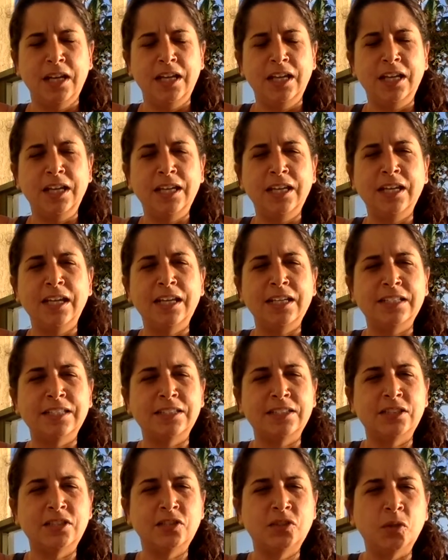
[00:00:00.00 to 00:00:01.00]
it has
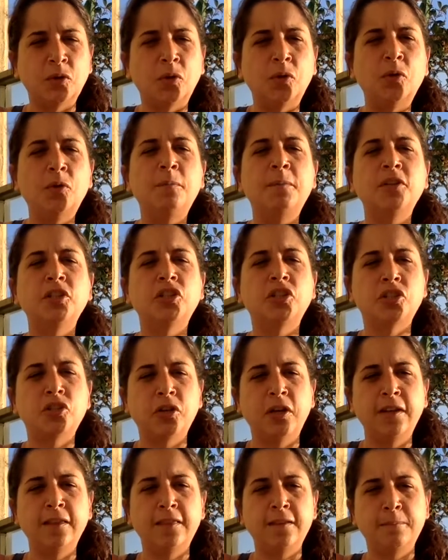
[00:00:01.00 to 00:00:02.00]
so much
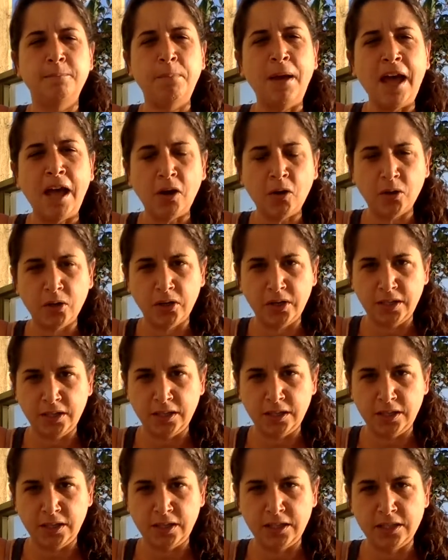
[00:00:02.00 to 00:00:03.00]
strength and power in
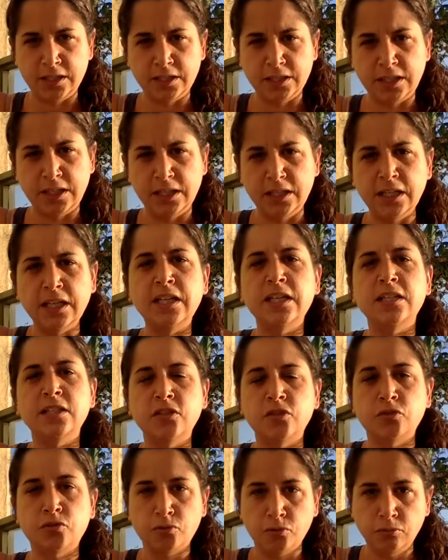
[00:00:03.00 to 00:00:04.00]
it, and it is
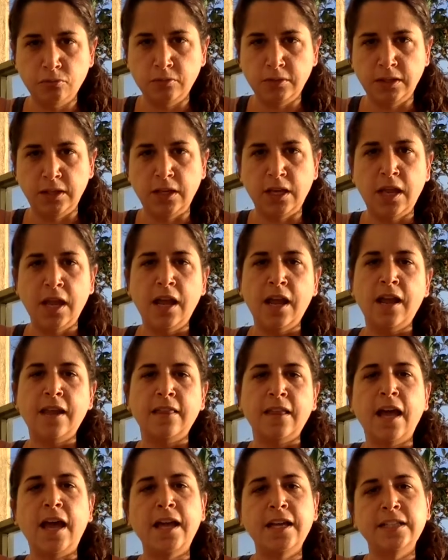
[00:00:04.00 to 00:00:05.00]
truly
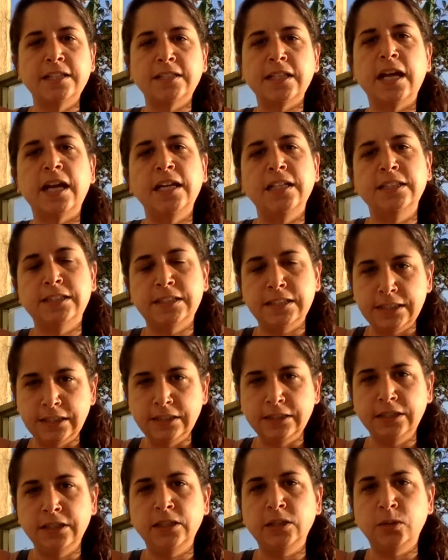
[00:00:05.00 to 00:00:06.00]
the highest
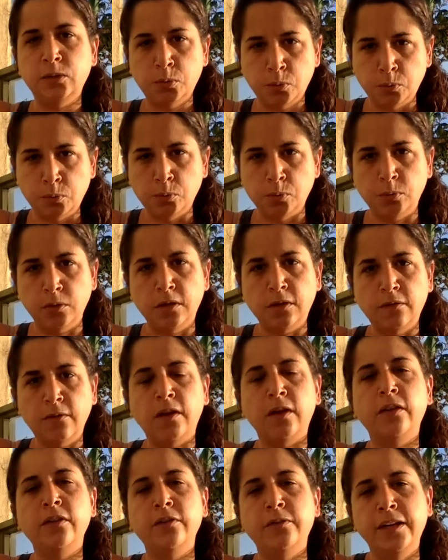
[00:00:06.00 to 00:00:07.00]
healing tool of
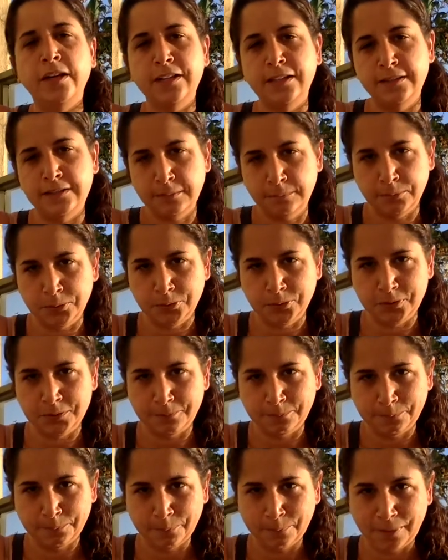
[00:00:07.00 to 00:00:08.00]
all the Reiki symbols.
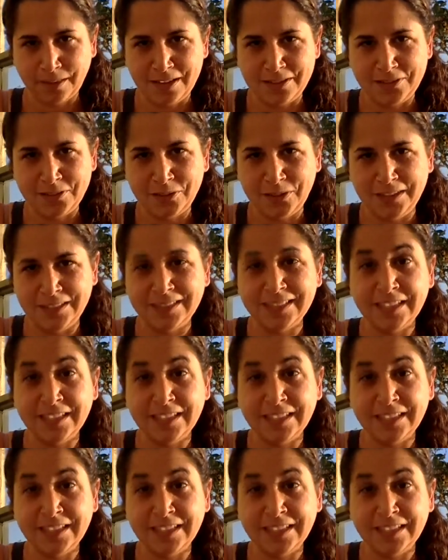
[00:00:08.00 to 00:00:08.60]
And so it's